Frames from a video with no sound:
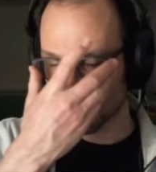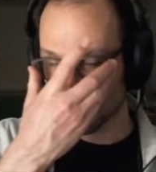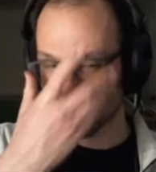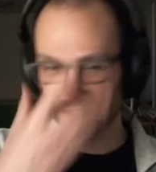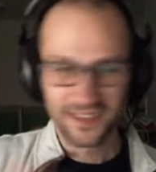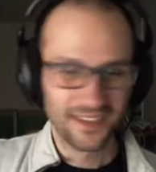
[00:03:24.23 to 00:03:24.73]

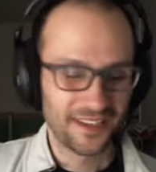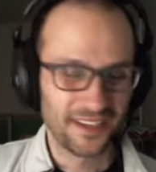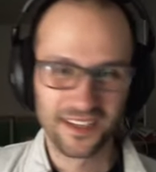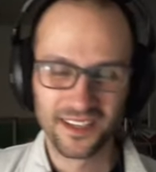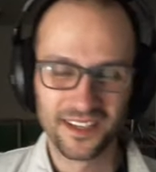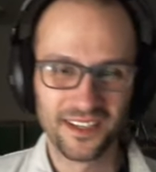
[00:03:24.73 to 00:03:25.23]

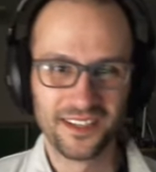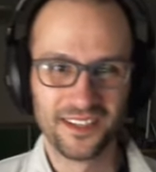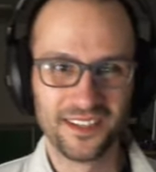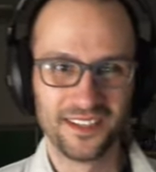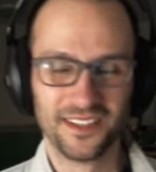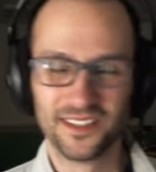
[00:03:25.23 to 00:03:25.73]

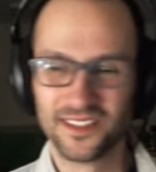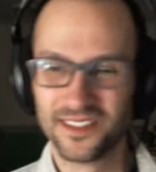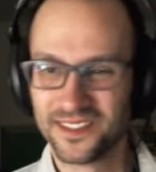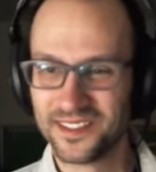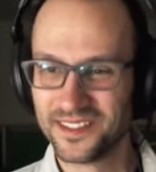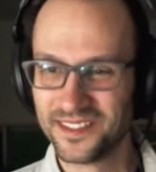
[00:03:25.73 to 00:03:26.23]

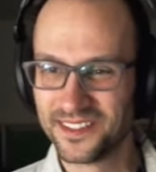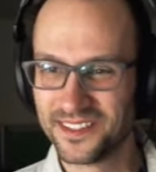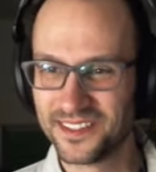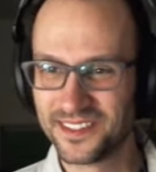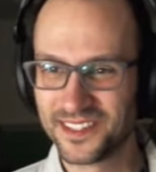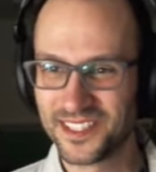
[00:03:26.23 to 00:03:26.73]

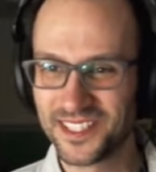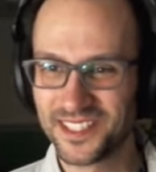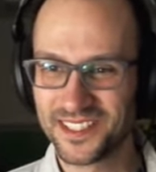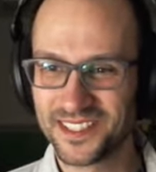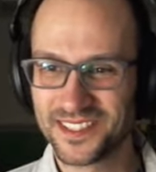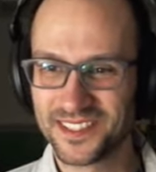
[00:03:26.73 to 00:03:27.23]

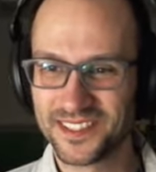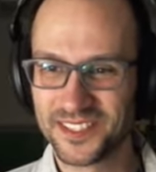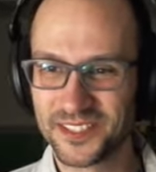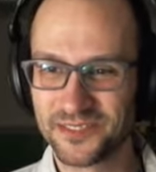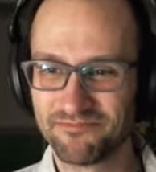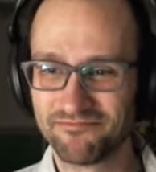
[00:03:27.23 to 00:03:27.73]

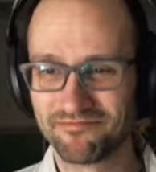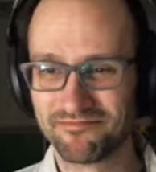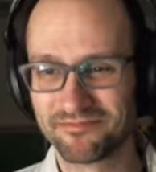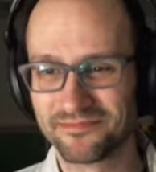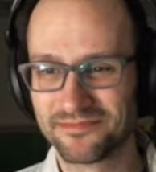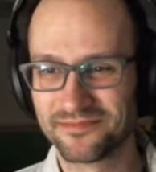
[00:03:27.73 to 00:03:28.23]

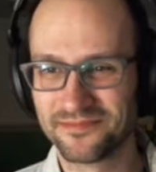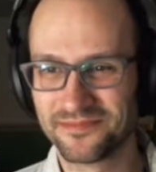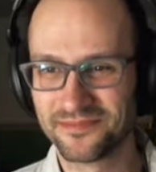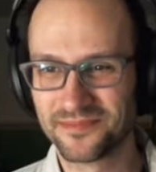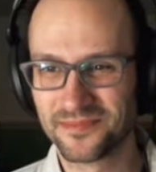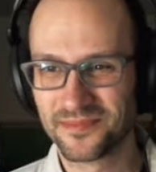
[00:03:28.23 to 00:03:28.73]

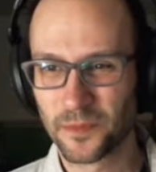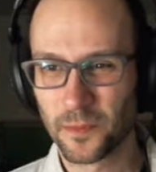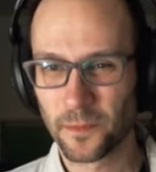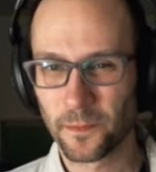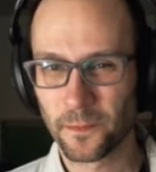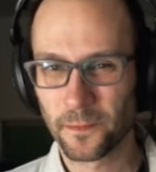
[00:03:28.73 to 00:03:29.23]

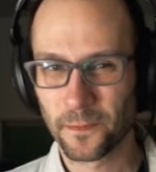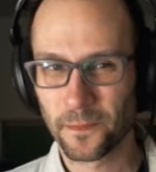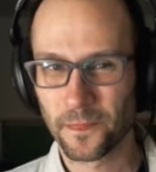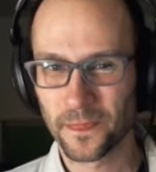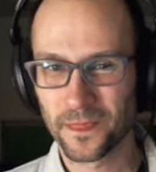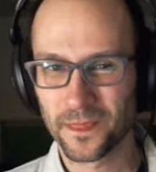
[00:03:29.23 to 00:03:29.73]
This person isn't speaking.